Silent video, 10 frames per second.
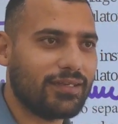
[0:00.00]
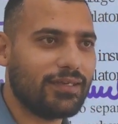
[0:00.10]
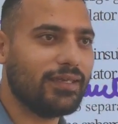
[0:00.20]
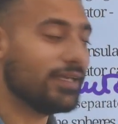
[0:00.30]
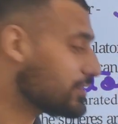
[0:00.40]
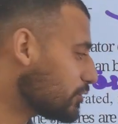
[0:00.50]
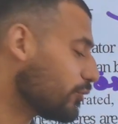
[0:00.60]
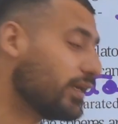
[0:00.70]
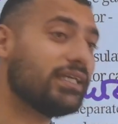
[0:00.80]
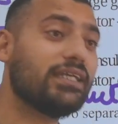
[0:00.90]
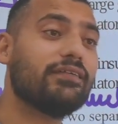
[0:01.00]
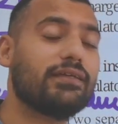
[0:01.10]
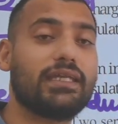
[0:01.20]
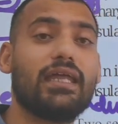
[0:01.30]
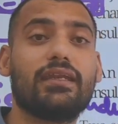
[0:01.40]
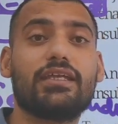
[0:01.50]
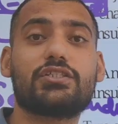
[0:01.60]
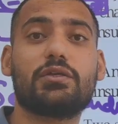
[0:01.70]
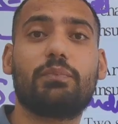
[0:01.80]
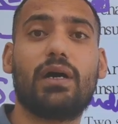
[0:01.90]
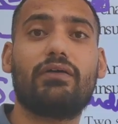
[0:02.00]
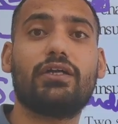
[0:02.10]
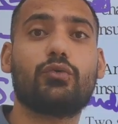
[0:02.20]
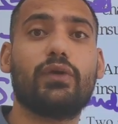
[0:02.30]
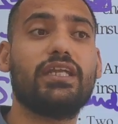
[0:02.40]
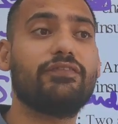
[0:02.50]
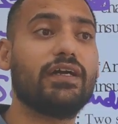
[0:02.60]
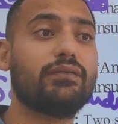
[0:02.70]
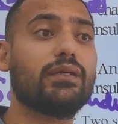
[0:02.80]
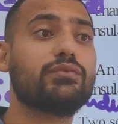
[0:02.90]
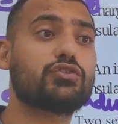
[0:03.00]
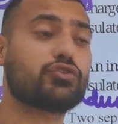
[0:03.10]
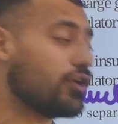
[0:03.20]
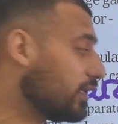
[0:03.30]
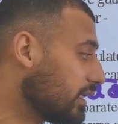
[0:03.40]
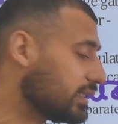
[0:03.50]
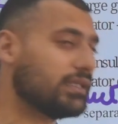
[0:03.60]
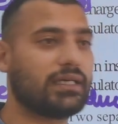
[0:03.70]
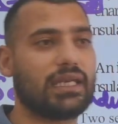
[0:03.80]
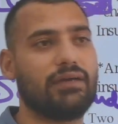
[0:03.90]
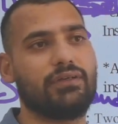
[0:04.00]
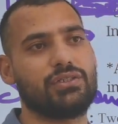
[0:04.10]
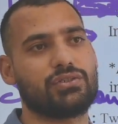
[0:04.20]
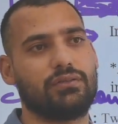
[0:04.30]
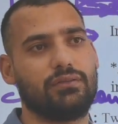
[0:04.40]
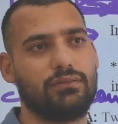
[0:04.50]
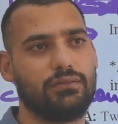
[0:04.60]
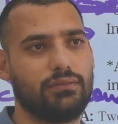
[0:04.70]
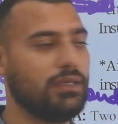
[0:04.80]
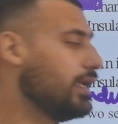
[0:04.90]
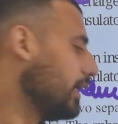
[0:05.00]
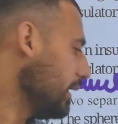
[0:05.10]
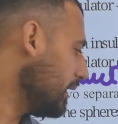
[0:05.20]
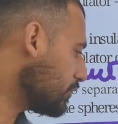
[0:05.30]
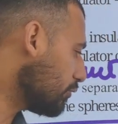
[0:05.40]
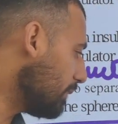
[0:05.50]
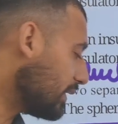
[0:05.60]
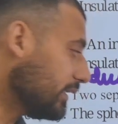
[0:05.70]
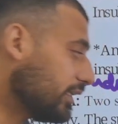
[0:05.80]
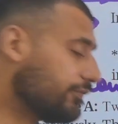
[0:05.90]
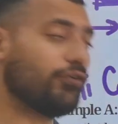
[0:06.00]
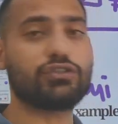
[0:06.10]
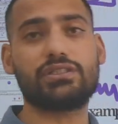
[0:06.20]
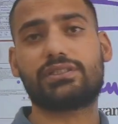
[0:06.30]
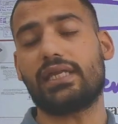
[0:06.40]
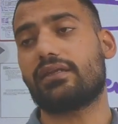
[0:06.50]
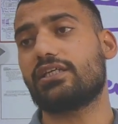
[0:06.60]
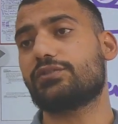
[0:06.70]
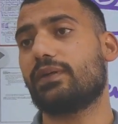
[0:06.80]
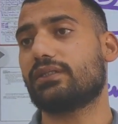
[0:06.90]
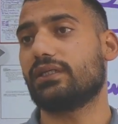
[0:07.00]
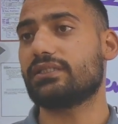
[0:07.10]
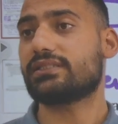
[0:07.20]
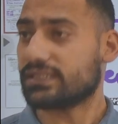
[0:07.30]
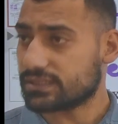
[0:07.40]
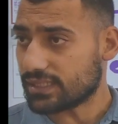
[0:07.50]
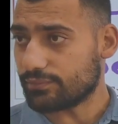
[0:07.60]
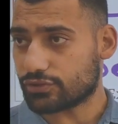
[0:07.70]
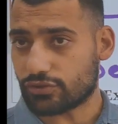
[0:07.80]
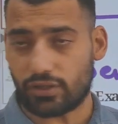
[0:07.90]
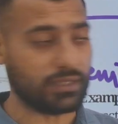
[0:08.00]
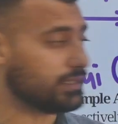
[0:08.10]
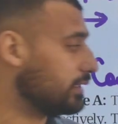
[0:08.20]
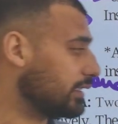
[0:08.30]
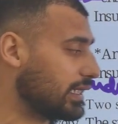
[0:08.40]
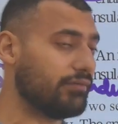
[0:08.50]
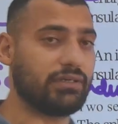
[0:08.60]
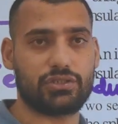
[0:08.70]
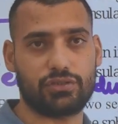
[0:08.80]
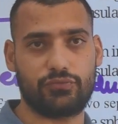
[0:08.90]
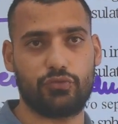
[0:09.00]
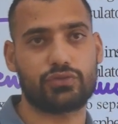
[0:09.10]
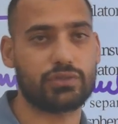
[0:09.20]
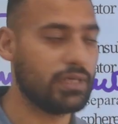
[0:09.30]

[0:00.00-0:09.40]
is 10 raised to the power 25 times stronger than the gravitation. Electromagnetic force is 10 raised to the power 36 times stronger than the gravitational force.